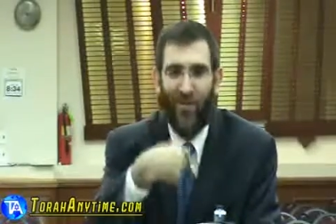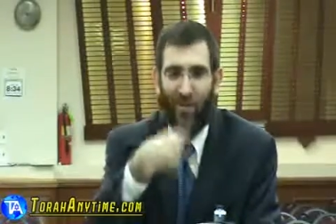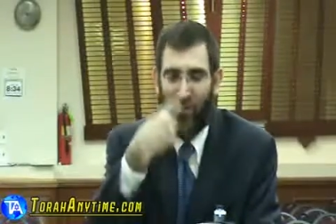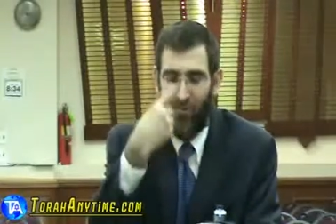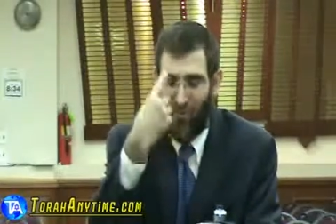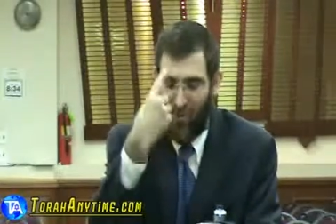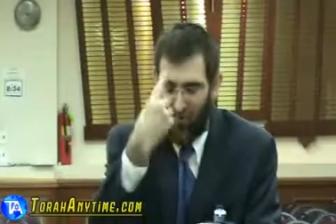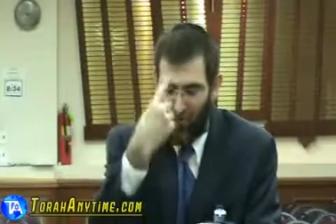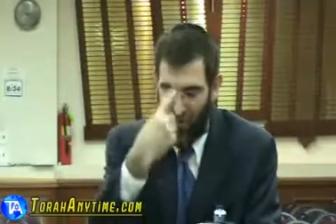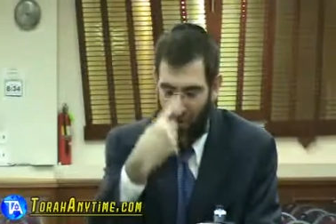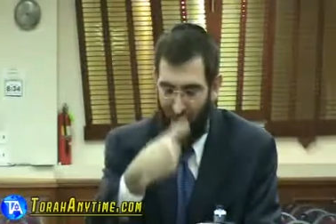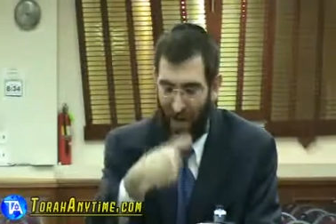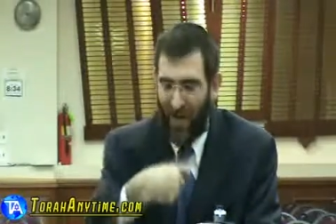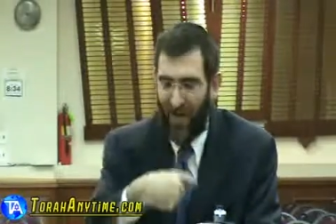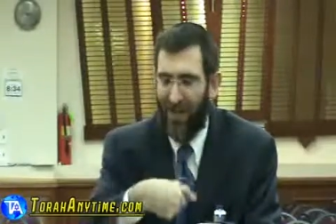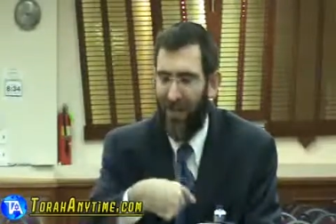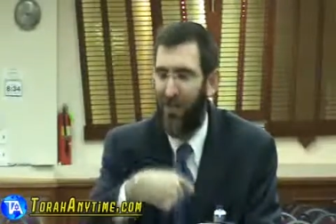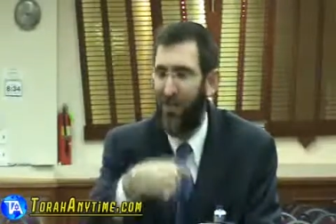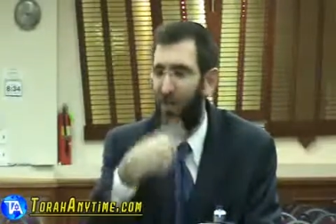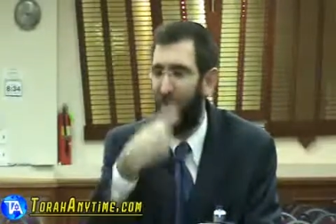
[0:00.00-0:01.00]
Your relationship with
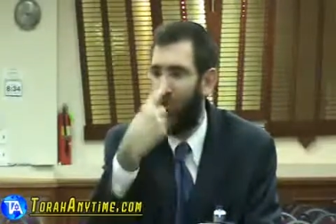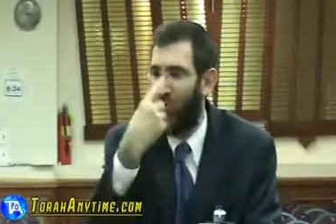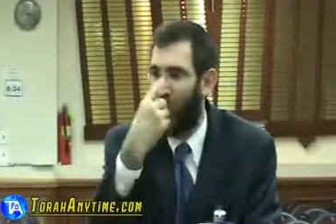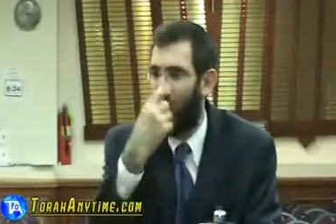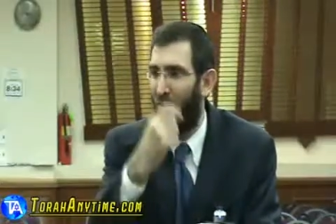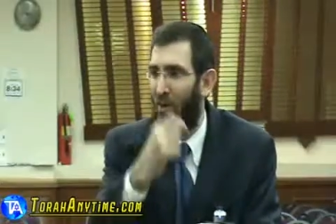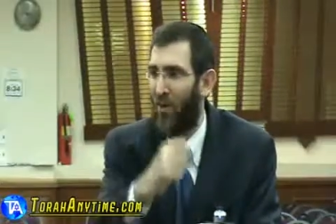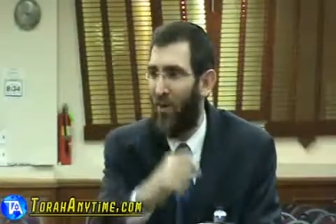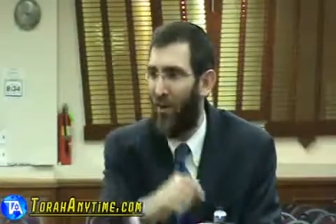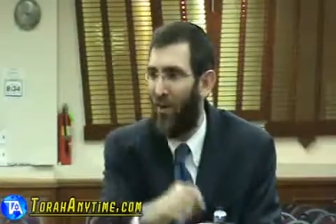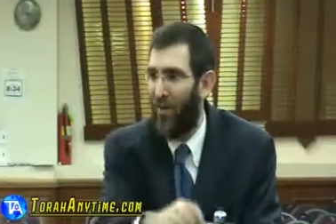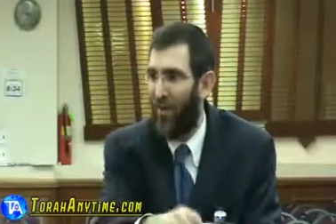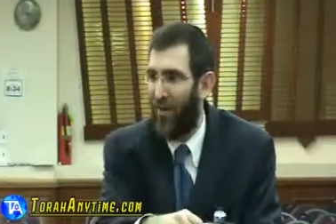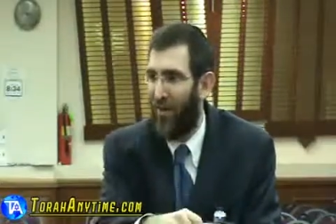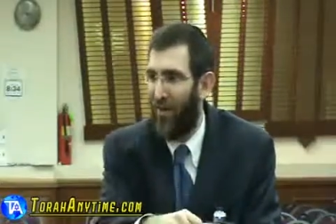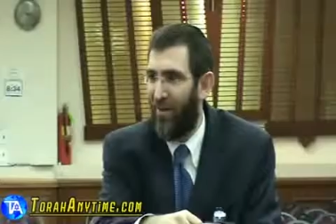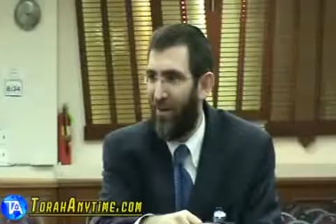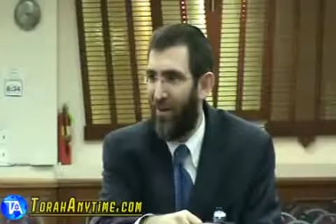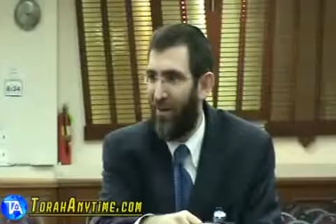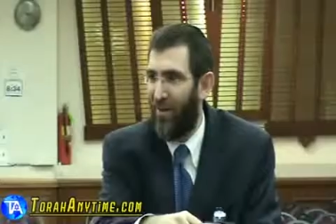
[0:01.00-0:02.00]
God is under control,
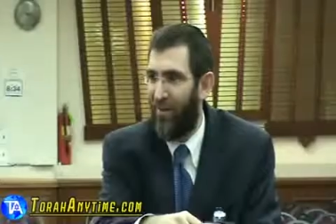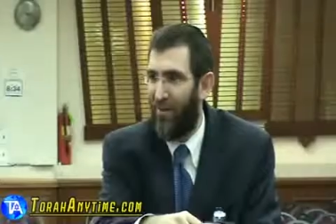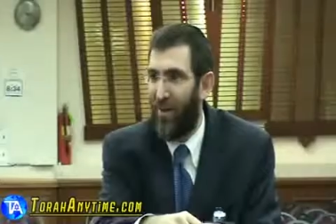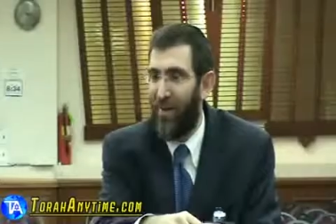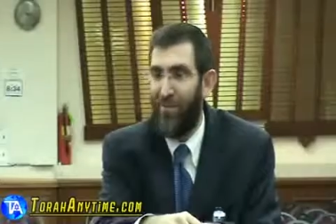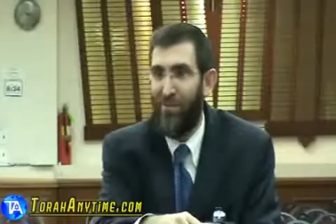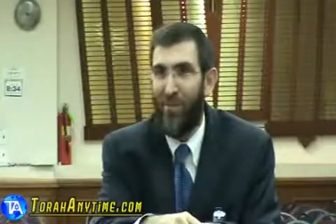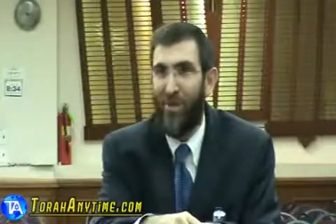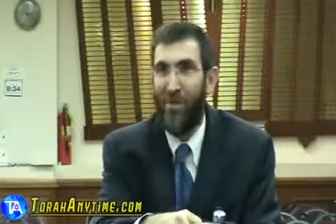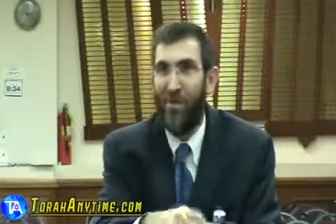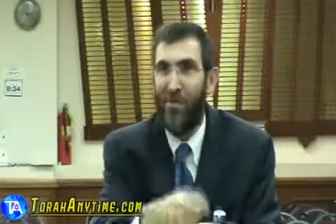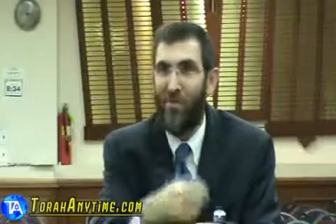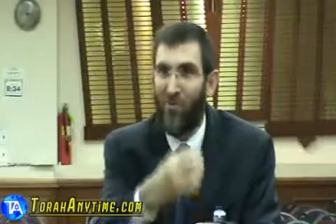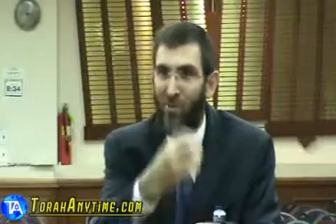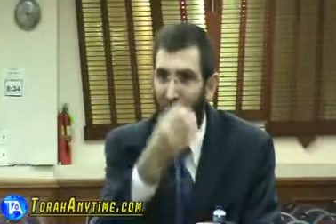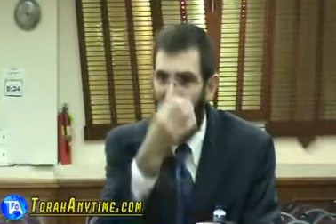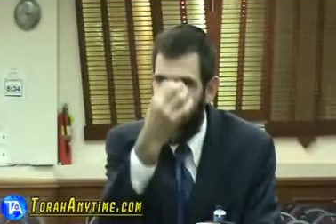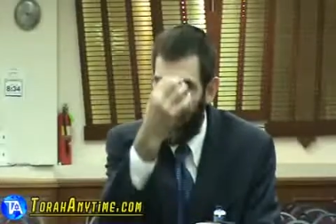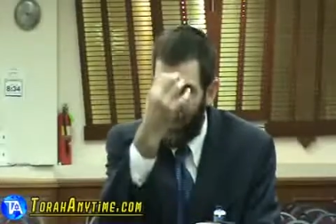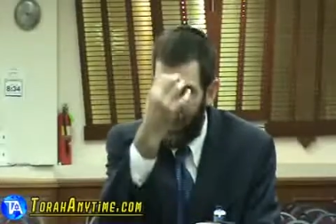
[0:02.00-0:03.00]
right? Because
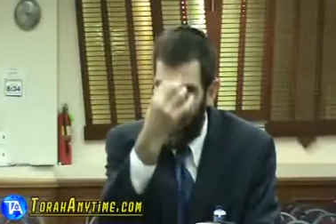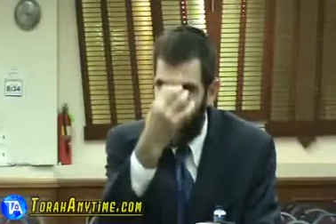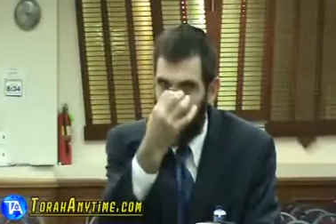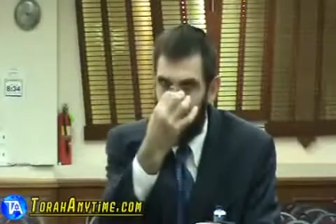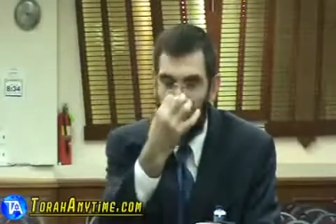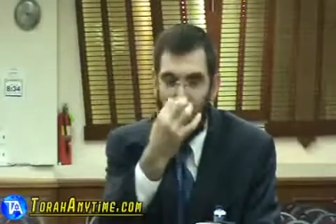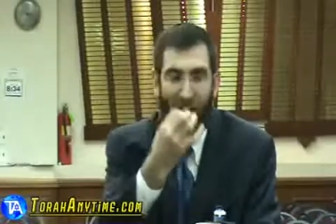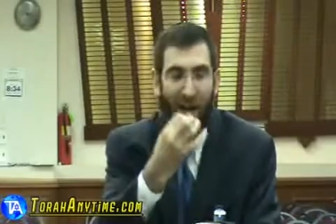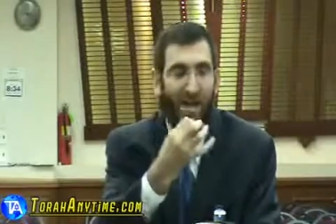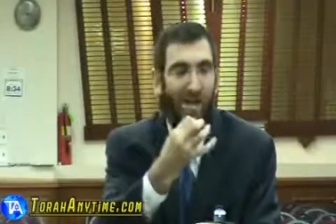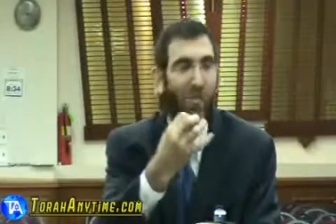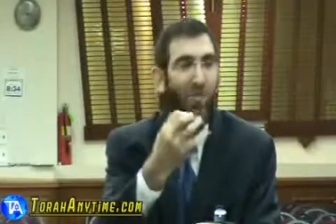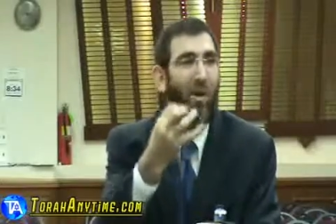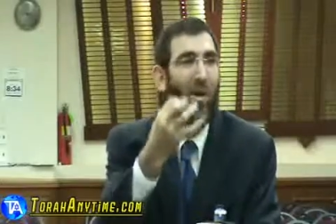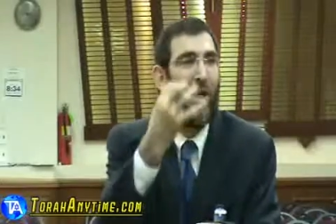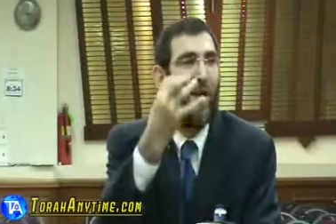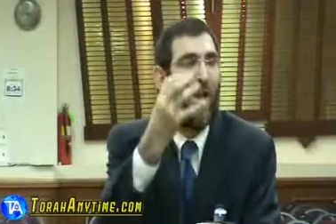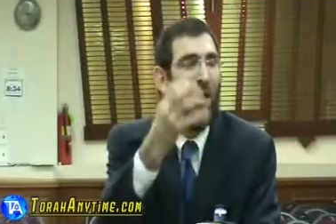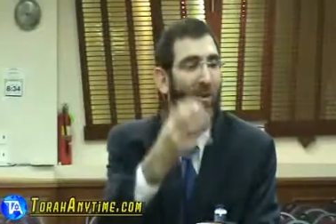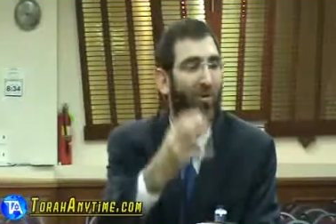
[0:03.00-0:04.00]
you realize things are from God.
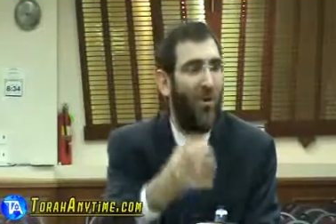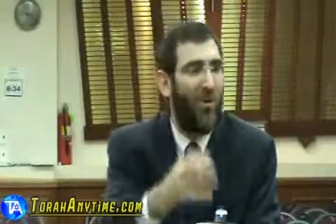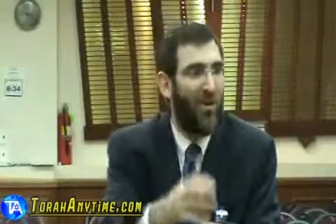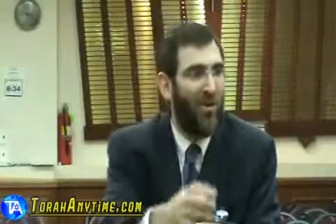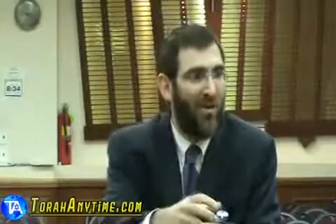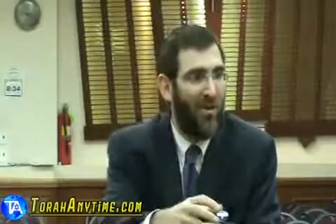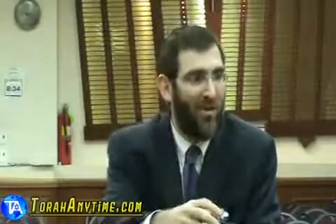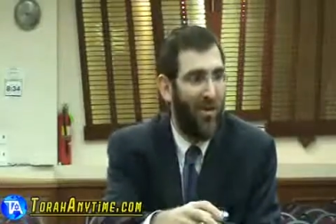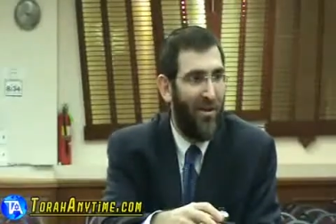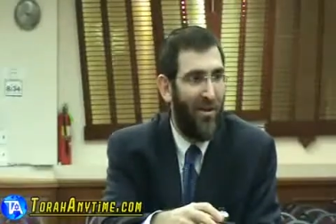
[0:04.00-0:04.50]
So why get angry?